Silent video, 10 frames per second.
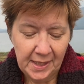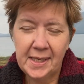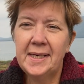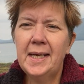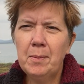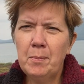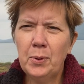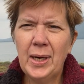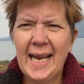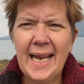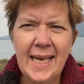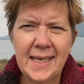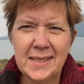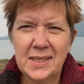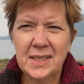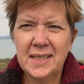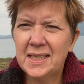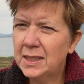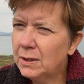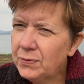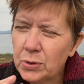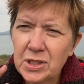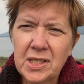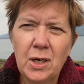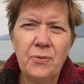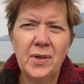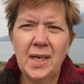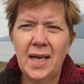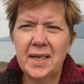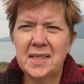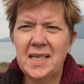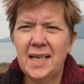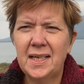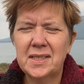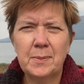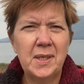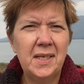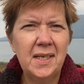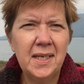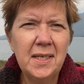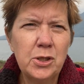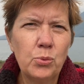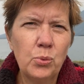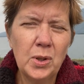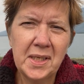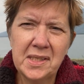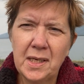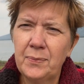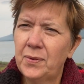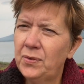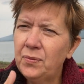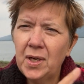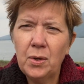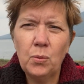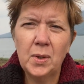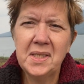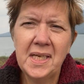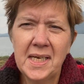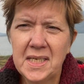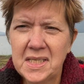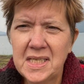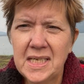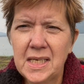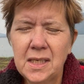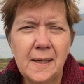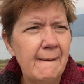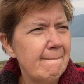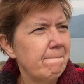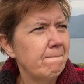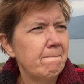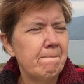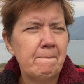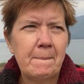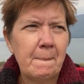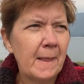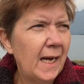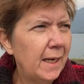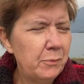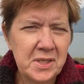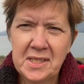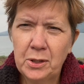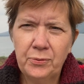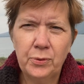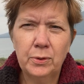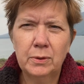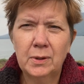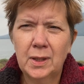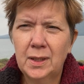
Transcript: Number 8, give yourself a lot of days. I mean, it's really tough. If you've got one day to see it, I was there for